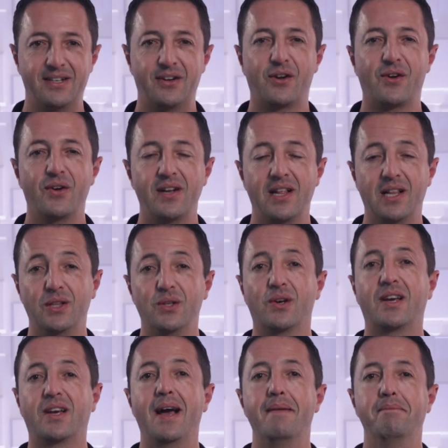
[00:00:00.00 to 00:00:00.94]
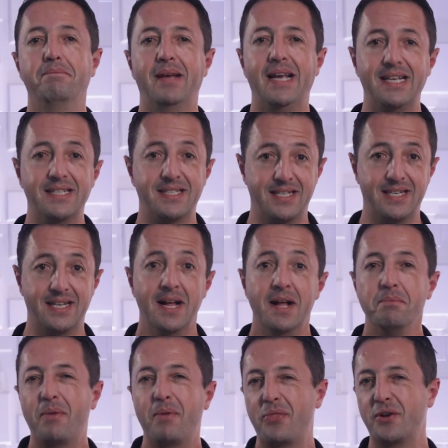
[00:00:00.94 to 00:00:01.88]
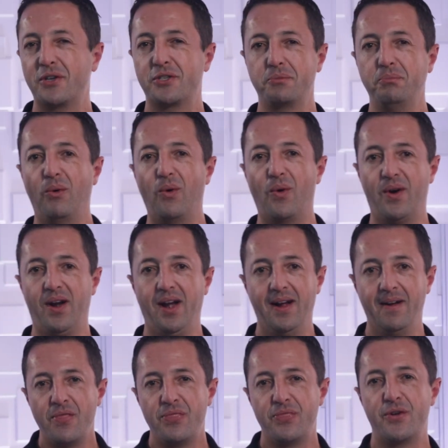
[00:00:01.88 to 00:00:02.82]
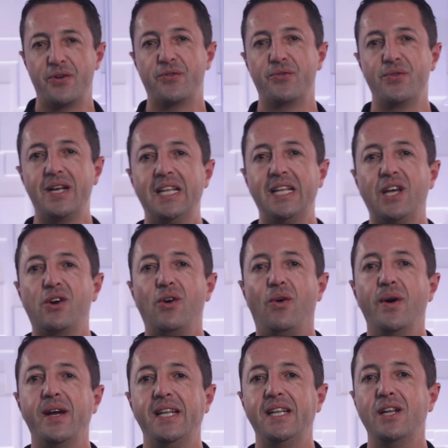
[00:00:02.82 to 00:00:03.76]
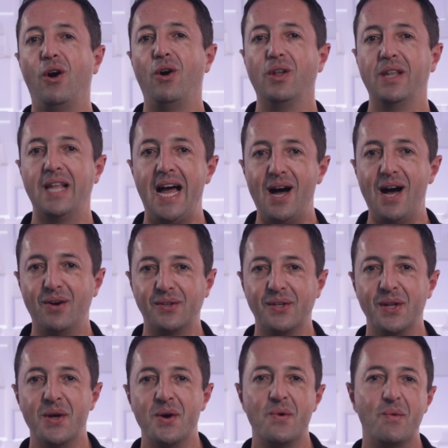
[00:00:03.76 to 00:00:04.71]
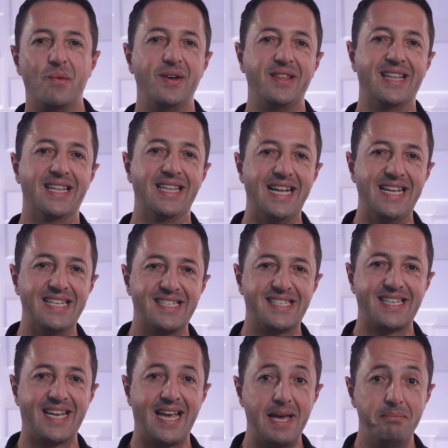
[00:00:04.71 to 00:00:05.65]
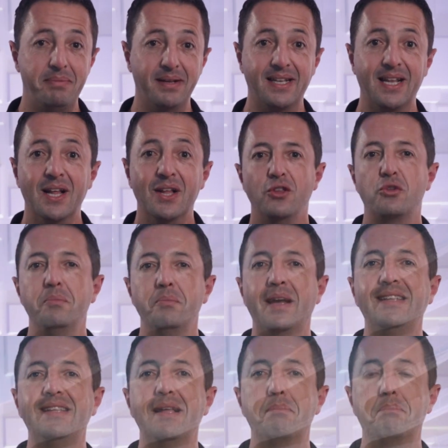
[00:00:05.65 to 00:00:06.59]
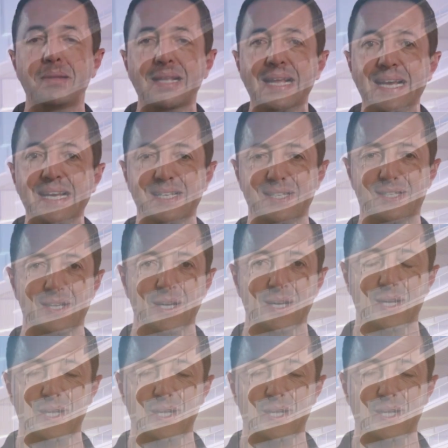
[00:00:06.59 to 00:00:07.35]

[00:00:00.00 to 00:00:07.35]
They're gonna look amazing, but there's more. They're really going all out with the landscaping to make the place